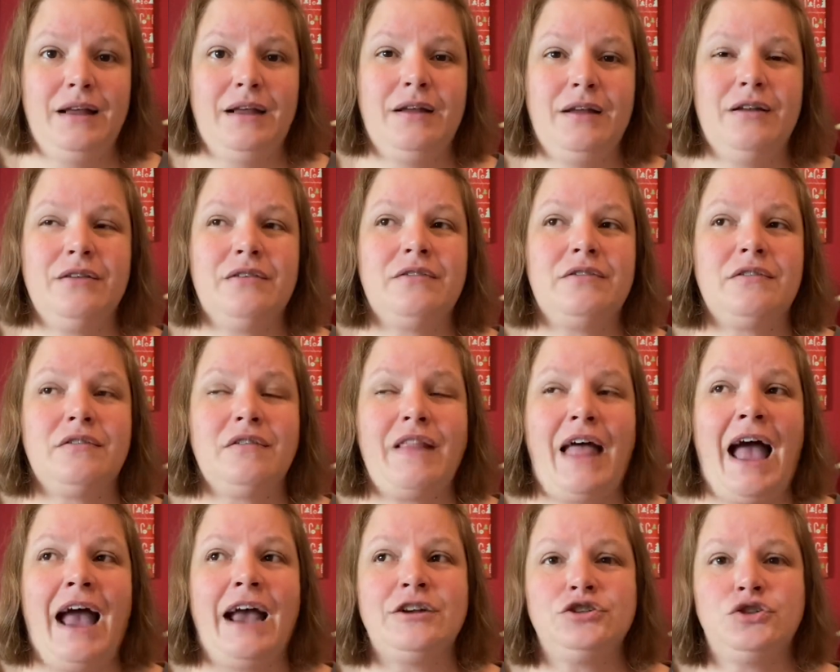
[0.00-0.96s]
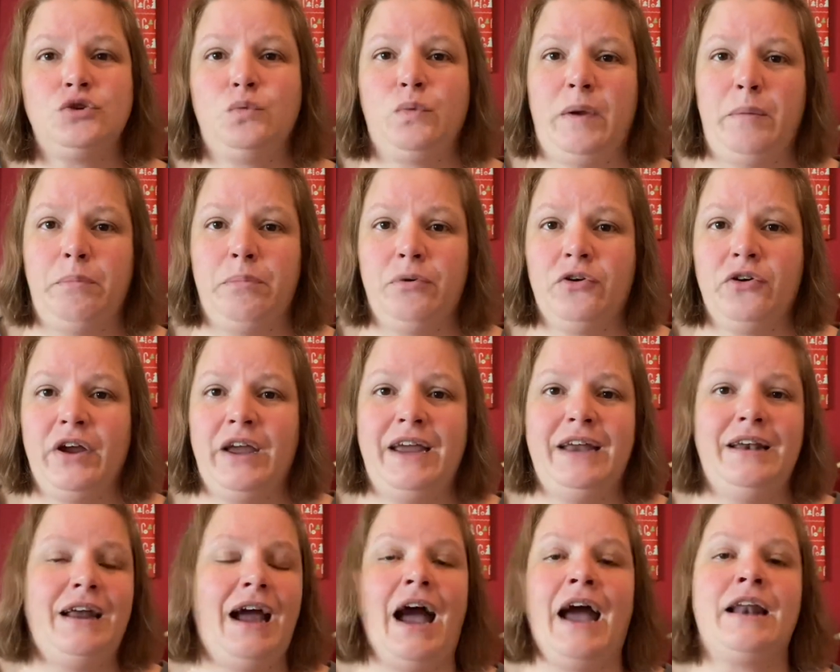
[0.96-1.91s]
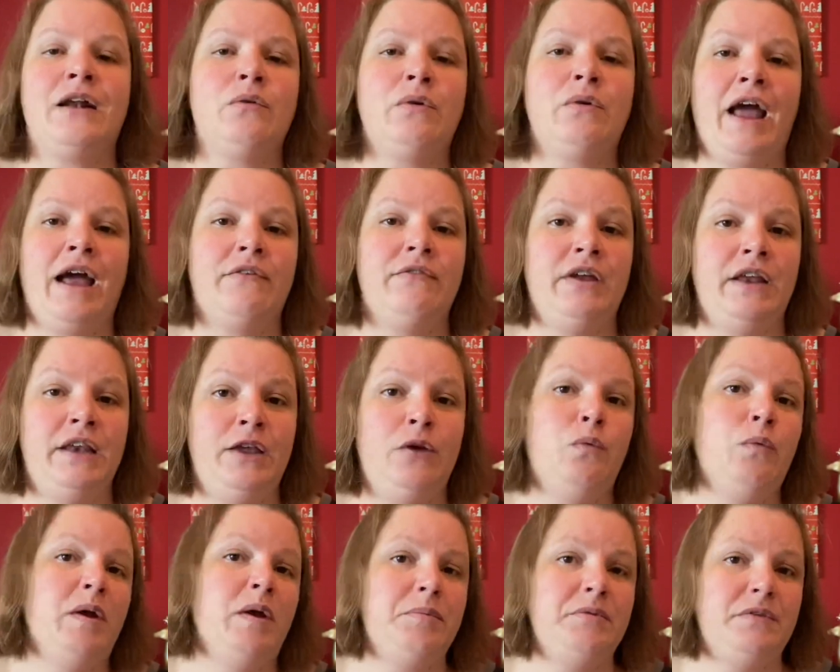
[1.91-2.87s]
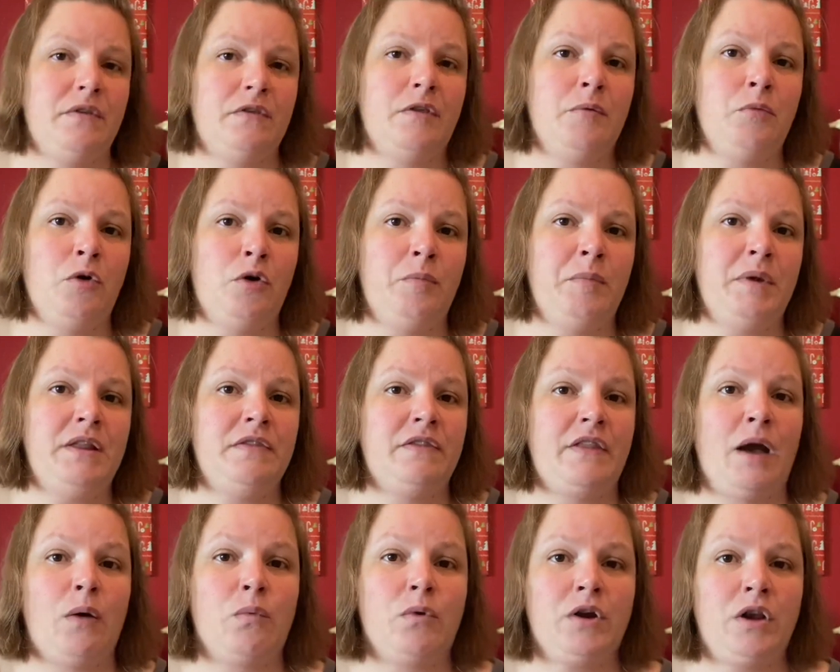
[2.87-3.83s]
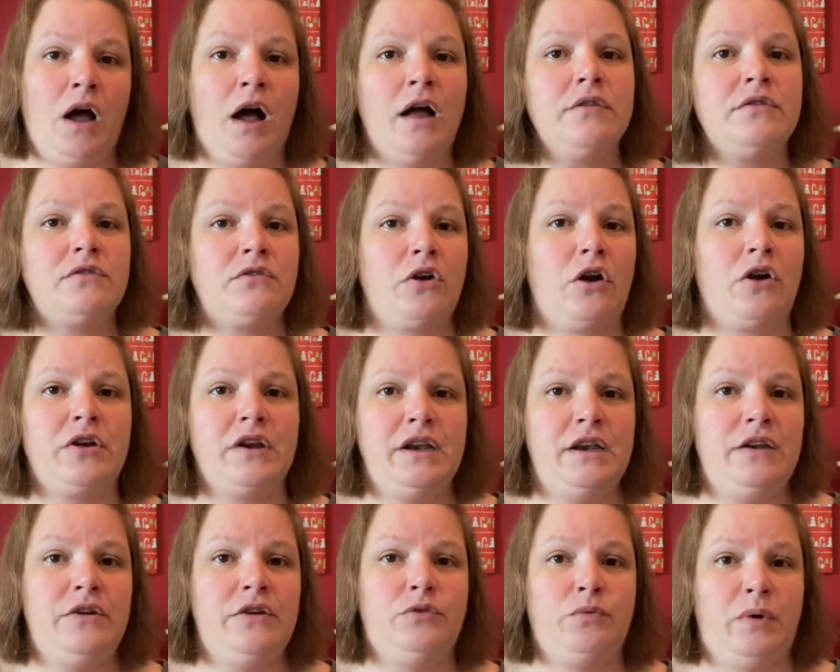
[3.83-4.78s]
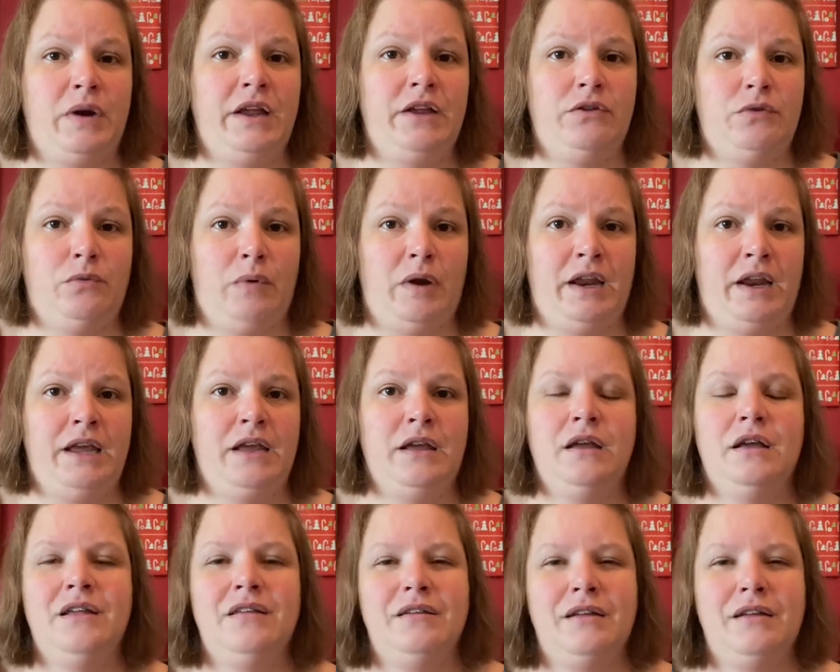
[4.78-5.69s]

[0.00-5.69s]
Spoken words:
/ whip parade. I don't have any whips at the moment that were not started in 2020.